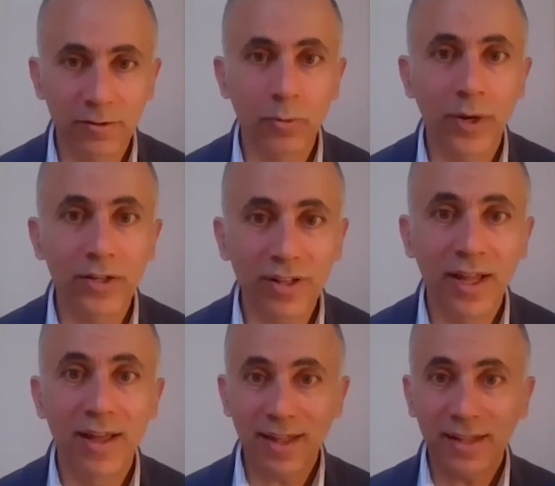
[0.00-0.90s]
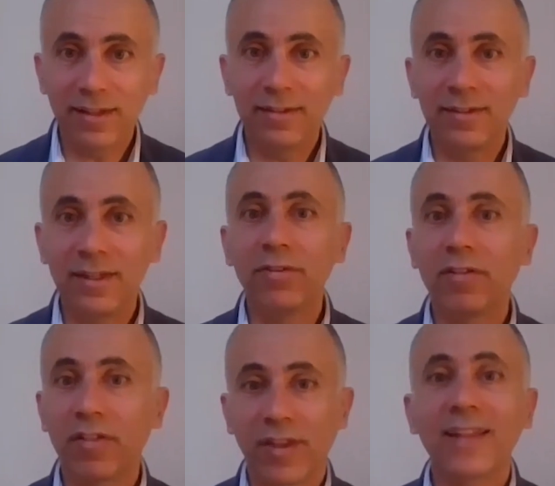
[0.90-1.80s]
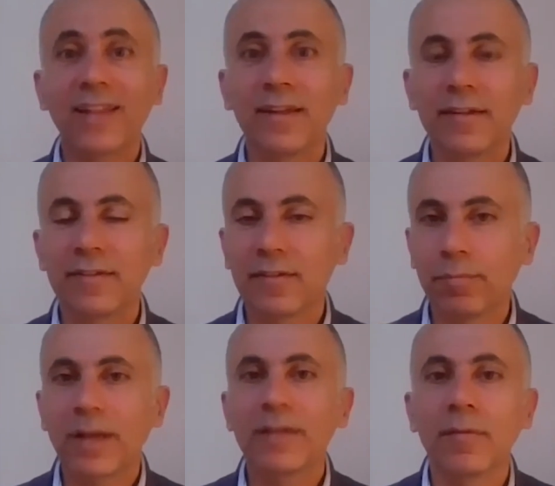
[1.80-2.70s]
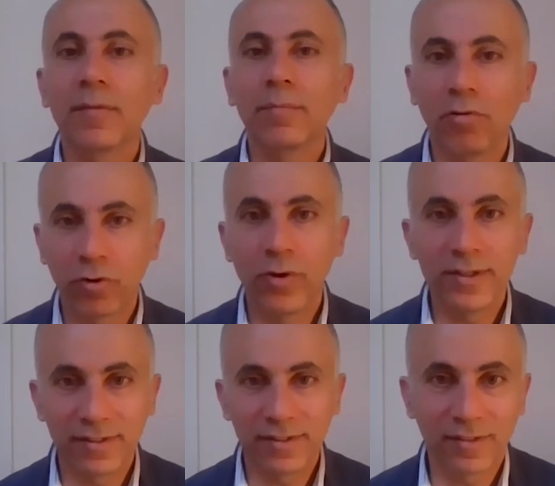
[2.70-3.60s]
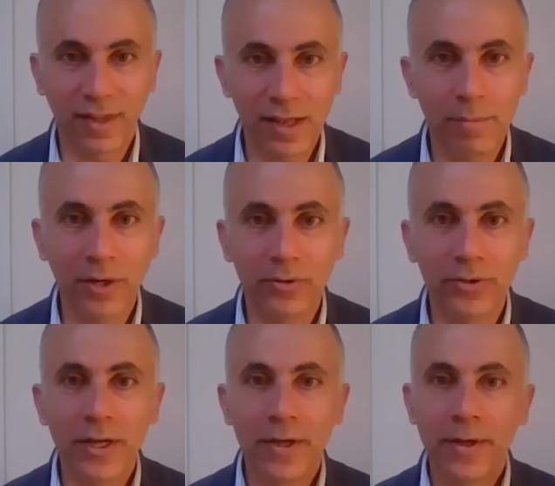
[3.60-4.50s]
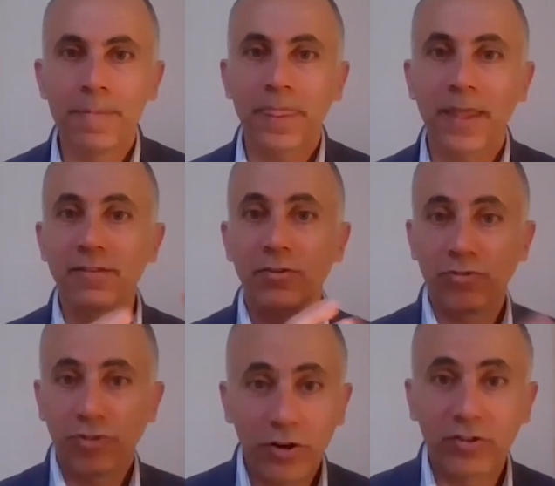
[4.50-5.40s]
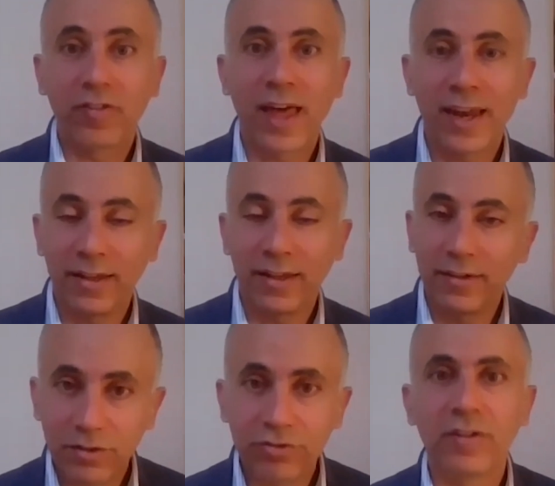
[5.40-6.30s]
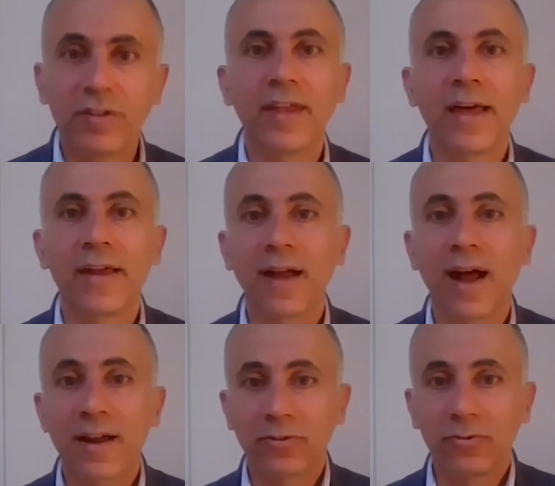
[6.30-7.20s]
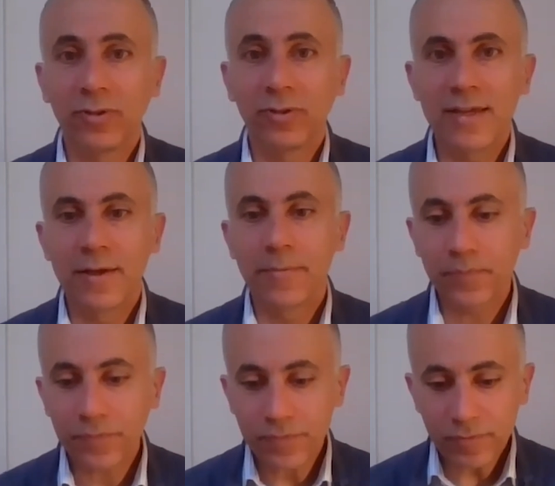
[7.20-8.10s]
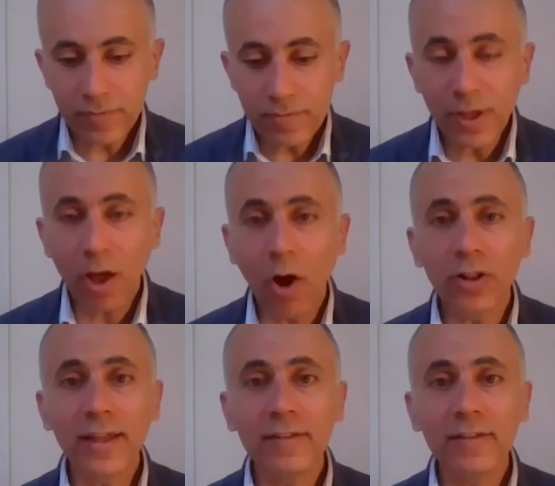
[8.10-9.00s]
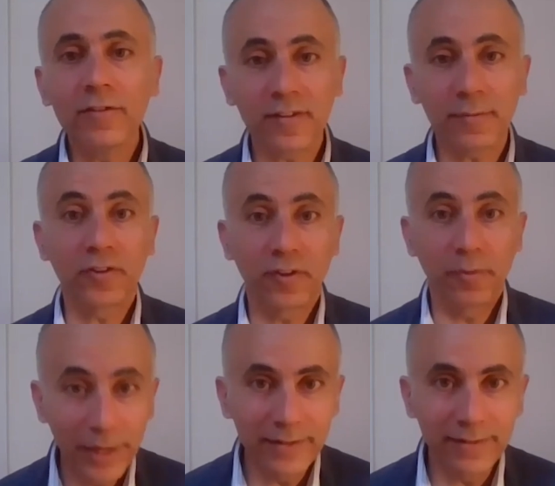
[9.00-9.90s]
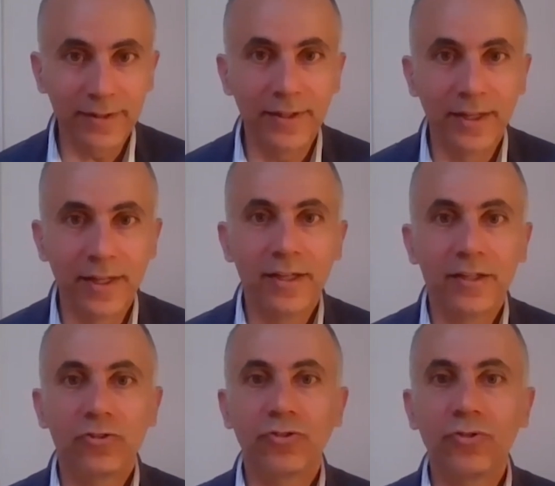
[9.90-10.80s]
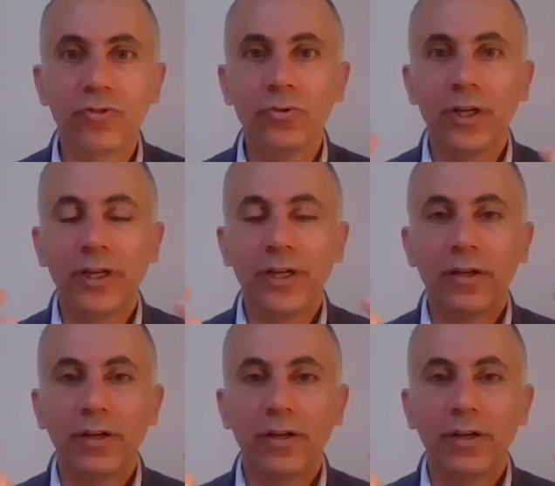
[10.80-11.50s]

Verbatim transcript: uh, situation that is even threatening this principle of coexistence in Lebanon. And the church there and the Christians there are today holding the responsibility to